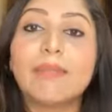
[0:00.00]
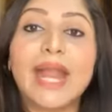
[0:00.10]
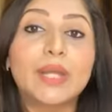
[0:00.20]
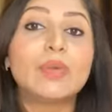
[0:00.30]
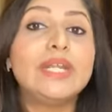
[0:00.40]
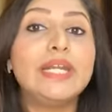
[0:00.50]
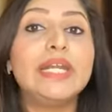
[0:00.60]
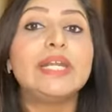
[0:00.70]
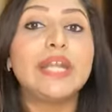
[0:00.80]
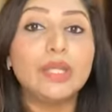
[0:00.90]

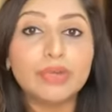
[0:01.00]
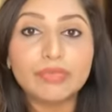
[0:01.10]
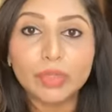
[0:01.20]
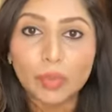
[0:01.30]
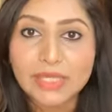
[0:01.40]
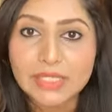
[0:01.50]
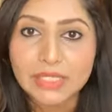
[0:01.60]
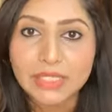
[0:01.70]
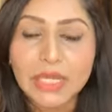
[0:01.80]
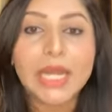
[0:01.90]
microneedling radio
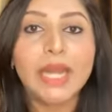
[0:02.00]
frequency.